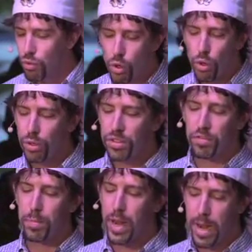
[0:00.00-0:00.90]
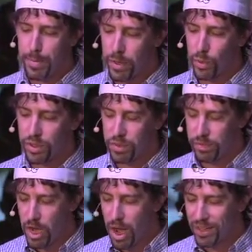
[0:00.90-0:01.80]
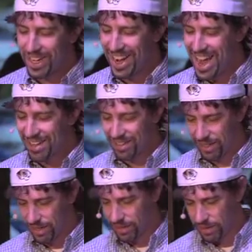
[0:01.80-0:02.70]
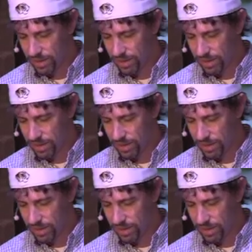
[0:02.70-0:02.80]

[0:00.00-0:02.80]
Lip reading: rolls of paper was involved in an accident.